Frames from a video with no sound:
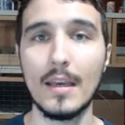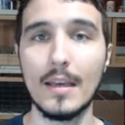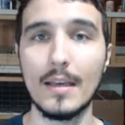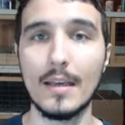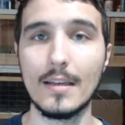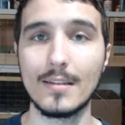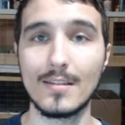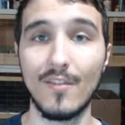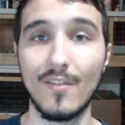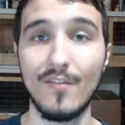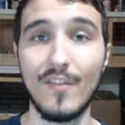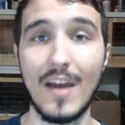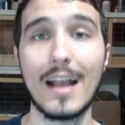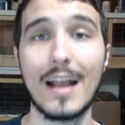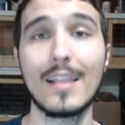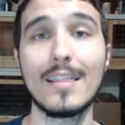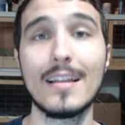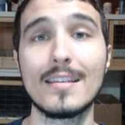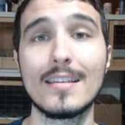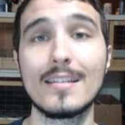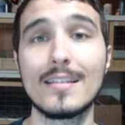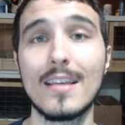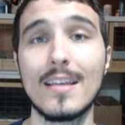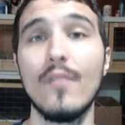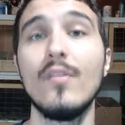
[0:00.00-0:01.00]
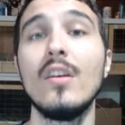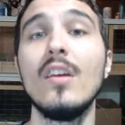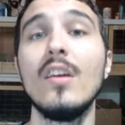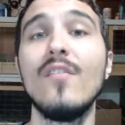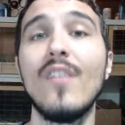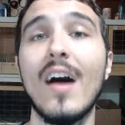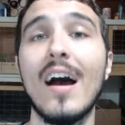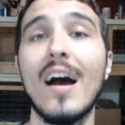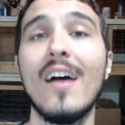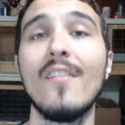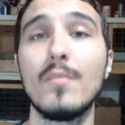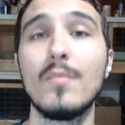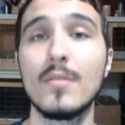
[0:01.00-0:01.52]
is the fact that
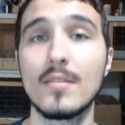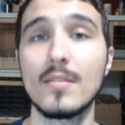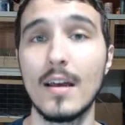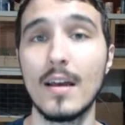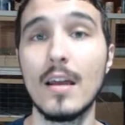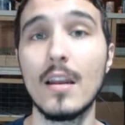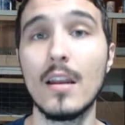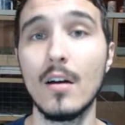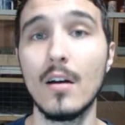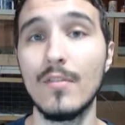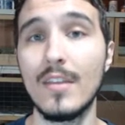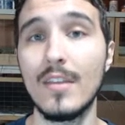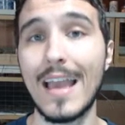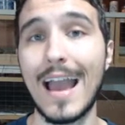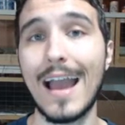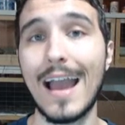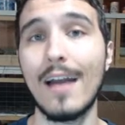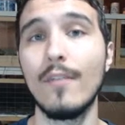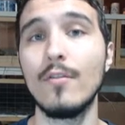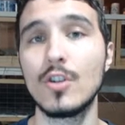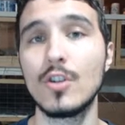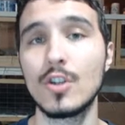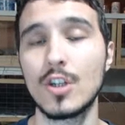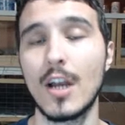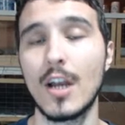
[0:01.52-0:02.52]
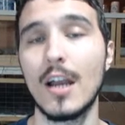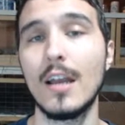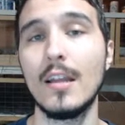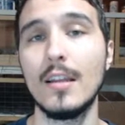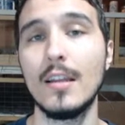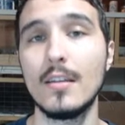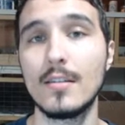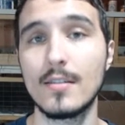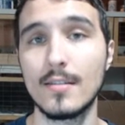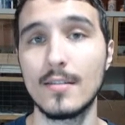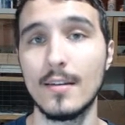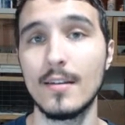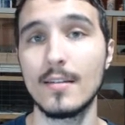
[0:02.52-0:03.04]
75% of the average
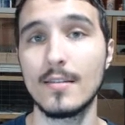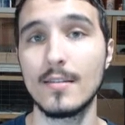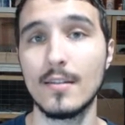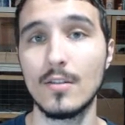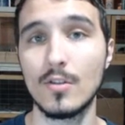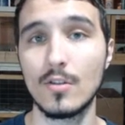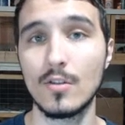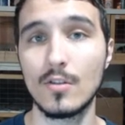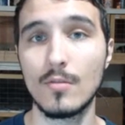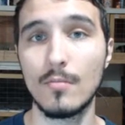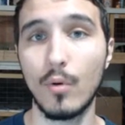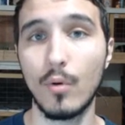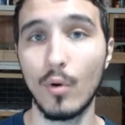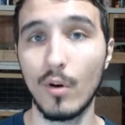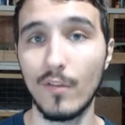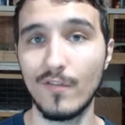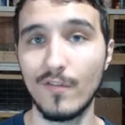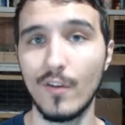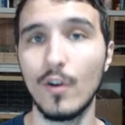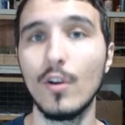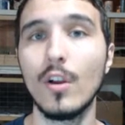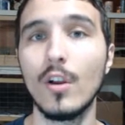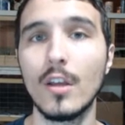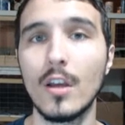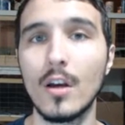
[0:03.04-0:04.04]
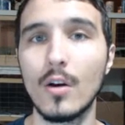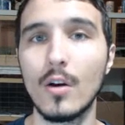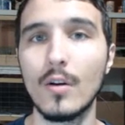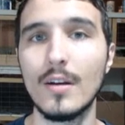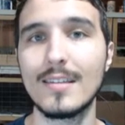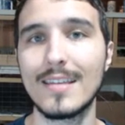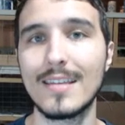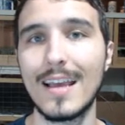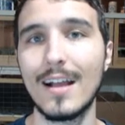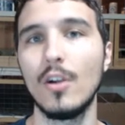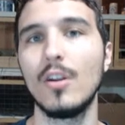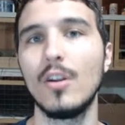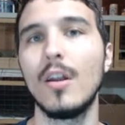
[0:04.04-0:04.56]
Chinese citizen's portfolio
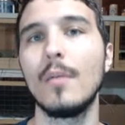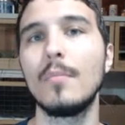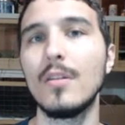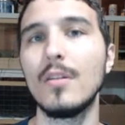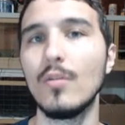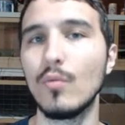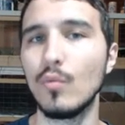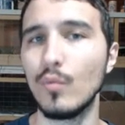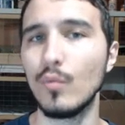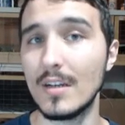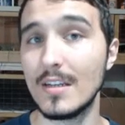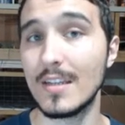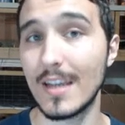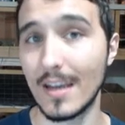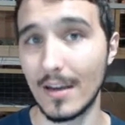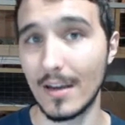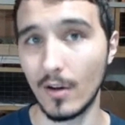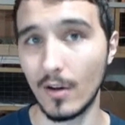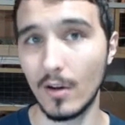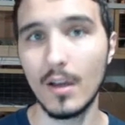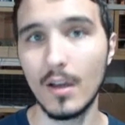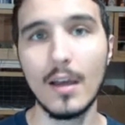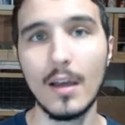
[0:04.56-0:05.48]
is held up in retail.